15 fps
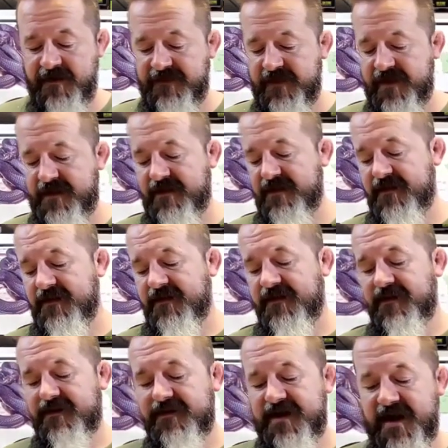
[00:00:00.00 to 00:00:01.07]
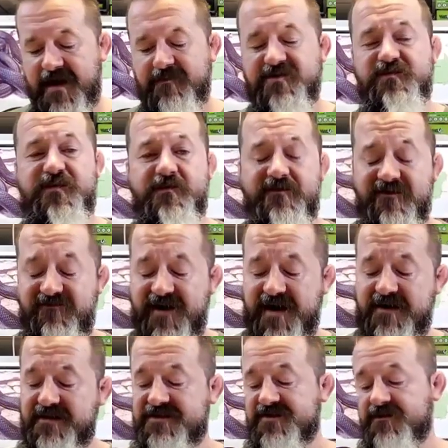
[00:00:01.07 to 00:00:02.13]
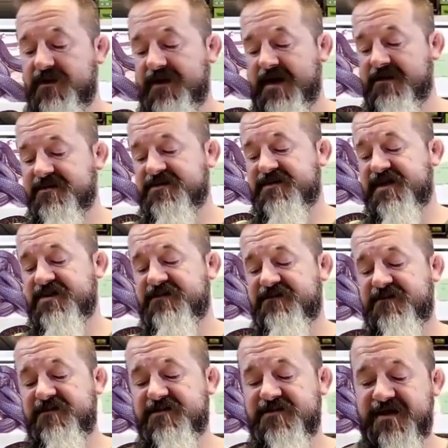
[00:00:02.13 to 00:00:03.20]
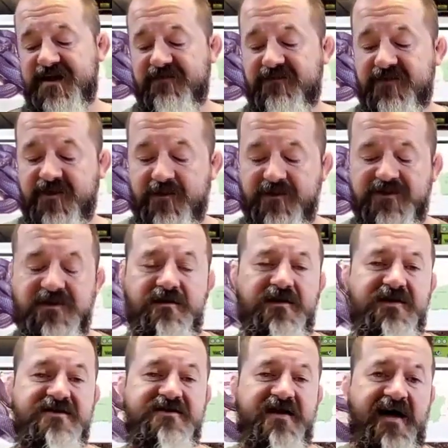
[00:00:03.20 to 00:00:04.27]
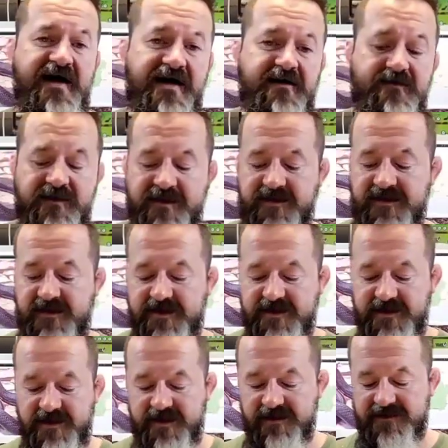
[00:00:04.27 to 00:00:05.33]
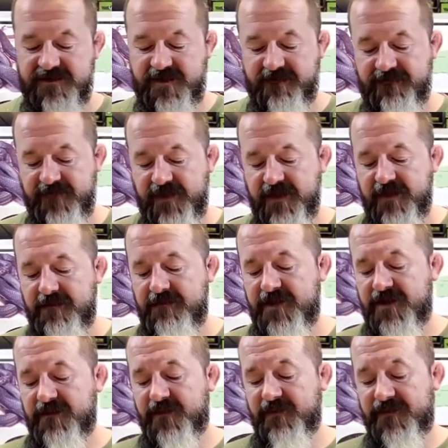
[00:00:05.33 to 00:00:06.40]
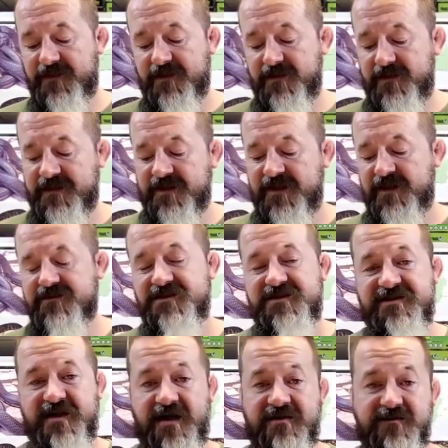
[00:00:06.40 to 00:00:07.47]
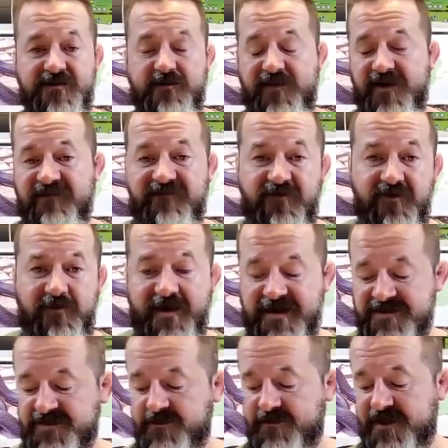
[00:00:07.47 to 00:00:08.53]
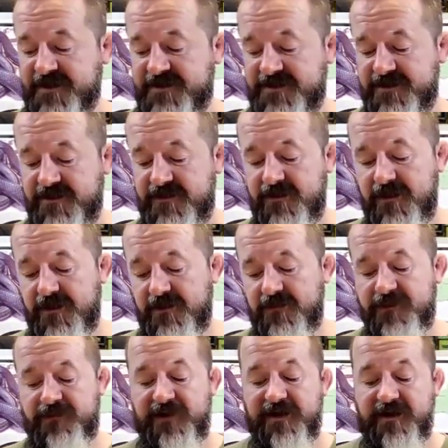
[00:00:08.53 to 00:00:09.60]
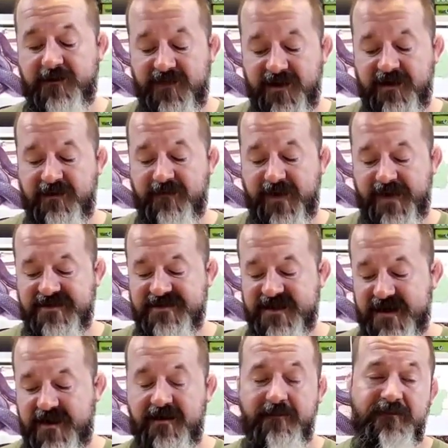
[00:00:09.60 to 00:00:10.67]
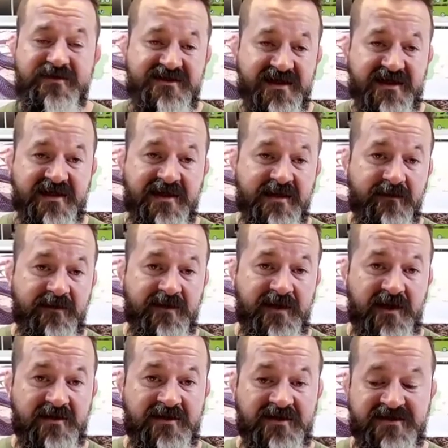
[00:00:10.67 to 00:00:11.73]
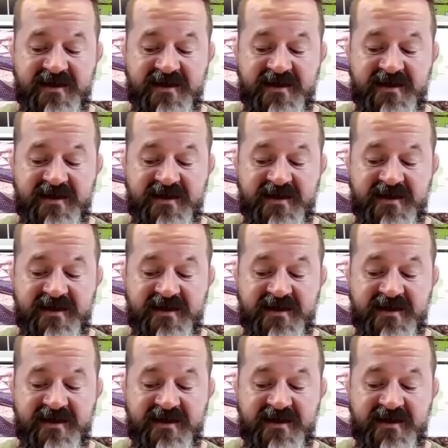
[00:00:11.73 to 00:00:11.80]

out there. Care must be provided to allow the snake to feel safe with opportunities to hide within the enclosure. Minimum adult enclosure size would be a 4x2x2, with bigger being better, particularly with large